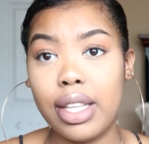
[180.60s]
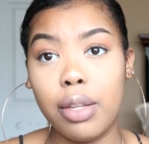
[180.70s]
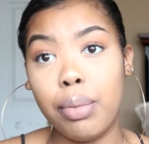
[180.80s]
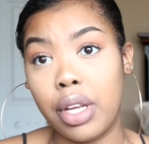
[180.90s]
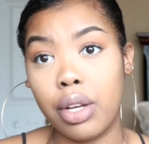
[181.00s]

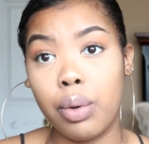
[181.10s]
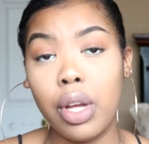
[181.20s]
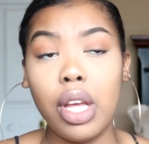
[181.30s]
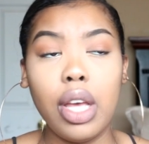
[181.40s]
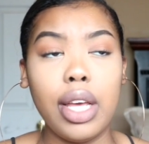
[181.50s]
in the
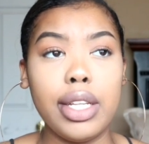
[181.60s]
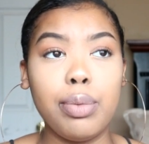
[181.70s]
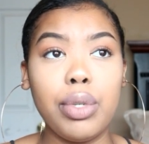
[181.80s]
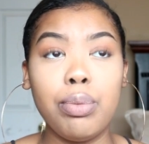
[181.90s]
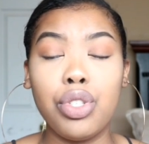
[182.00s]
mail, and
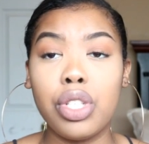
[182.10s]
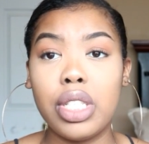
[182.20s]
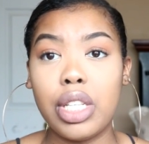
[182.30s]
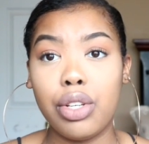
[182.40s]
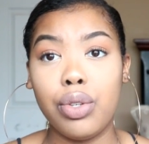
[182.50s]
it's pretty much
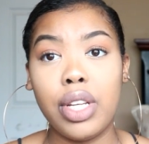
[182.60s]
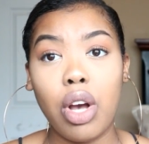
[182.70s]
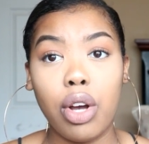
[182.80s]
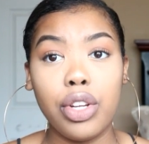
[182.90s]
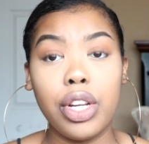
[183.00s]
going to tell you to
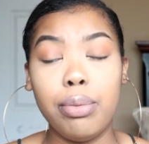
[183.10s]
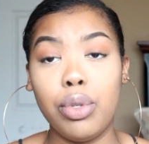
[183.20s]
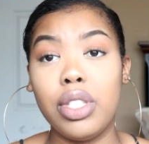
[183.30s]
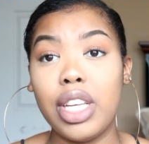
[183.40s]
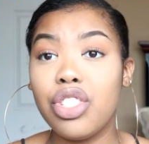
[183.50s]
get all your
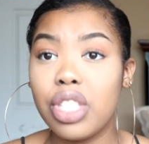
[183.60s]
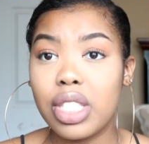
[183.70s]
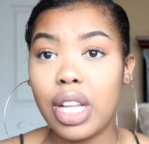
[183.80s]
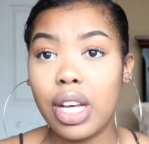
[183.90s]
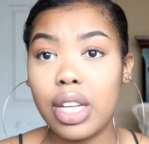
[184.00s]

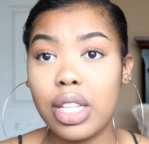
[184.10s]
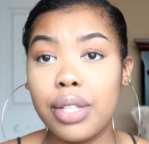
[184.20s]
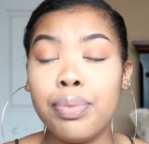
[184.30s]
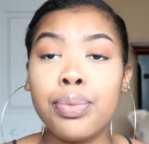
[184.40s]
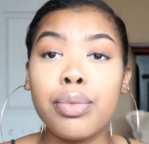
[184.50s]
immunizations
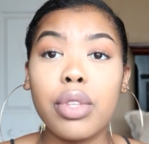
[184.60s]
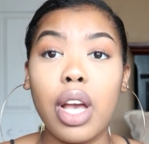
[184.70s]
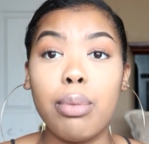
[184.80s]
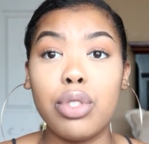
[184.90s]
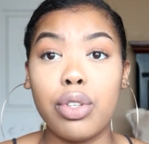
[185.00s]
done.
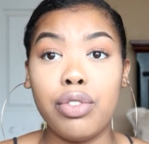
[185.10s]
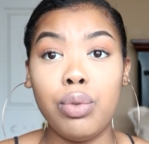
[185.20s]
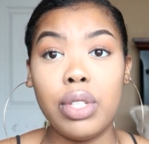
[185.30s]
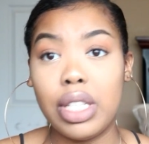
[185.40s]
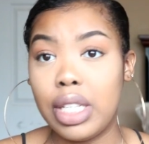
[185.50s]
So if
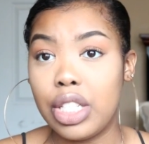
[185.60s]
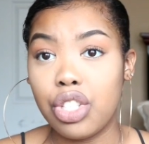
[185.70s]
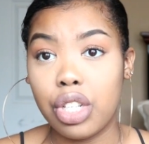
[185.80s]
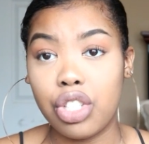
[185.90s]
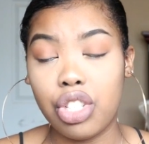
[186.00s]
you didn't get
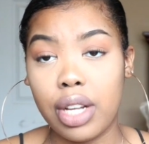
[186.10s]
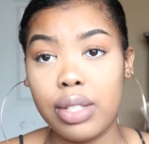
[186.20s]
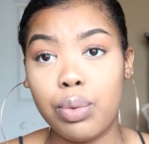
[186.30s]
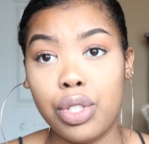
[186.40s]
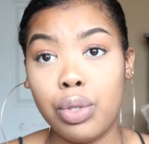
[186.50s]
certain
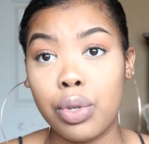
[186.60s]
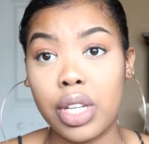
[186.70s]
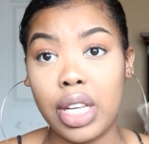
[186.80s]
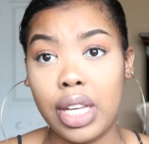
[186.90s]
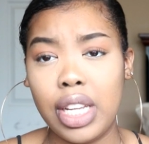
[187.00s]
shots when you were
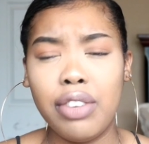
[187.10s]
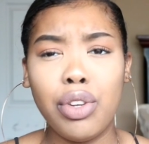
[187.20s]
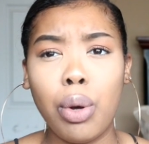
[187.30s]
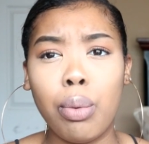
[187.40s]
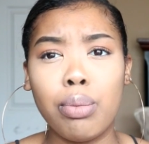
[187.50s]
a kid,
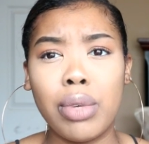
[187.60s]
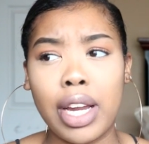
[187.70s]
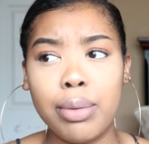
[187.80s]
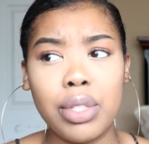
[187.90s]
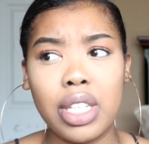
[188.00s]
even though
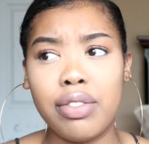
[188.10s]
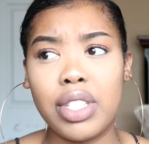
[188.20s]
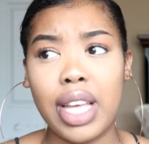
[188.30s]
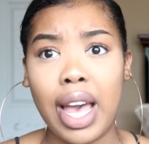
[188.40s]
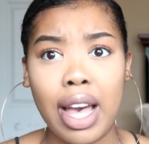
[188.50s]
90% of
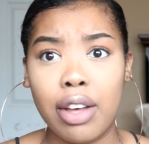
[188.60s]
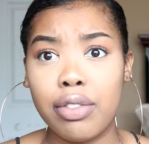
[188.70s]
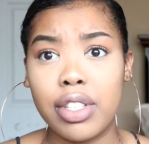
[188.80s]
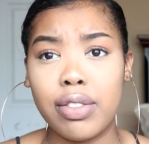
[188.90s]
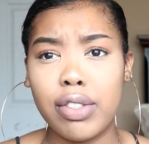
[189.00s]
us
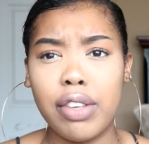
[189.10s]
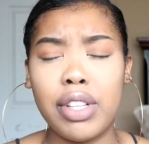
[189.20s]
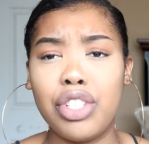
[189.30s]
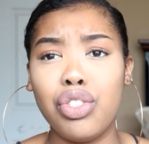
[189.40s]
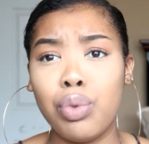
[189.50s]
have,
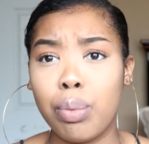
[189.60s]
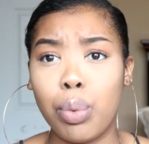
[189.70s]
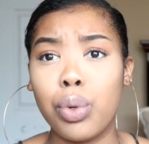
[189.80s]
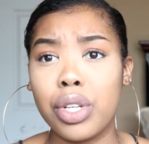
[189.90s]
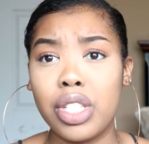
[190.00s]
unless you were
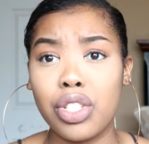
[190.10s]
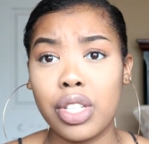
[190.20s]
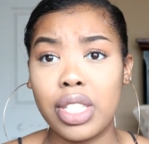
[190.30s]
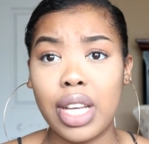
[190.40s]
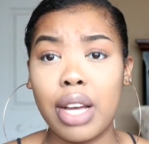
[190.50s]
born in a
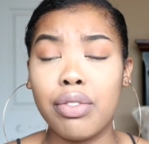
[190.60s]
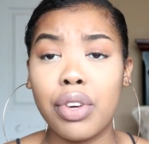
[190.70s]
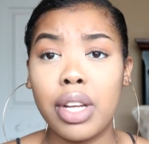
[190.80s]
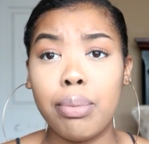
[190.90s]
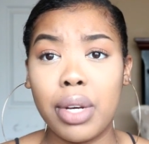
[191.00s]
certain time
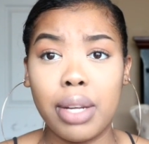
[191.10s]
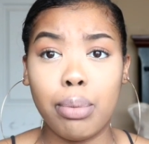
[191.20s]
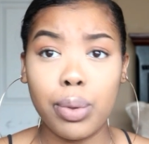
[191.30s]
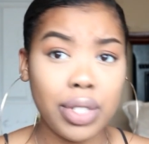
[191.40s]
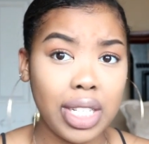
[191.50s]
frame,
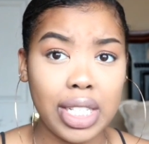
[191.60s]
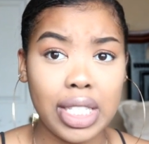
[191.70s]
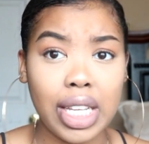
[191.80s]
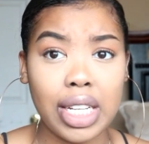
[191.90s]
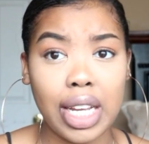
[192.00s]
but most
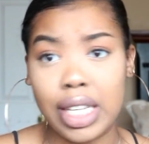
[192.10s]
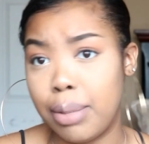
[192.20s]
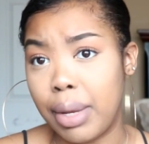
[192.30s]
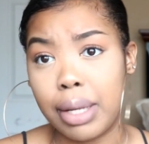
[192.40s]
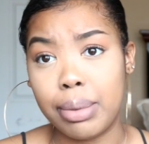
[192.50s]
kids, like
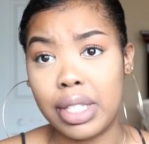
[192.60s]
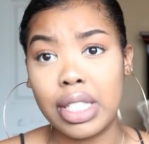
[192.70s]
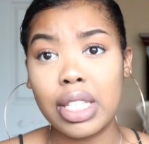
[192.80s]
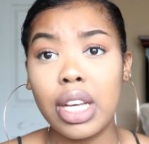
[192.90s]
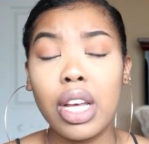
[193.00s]
90 babies,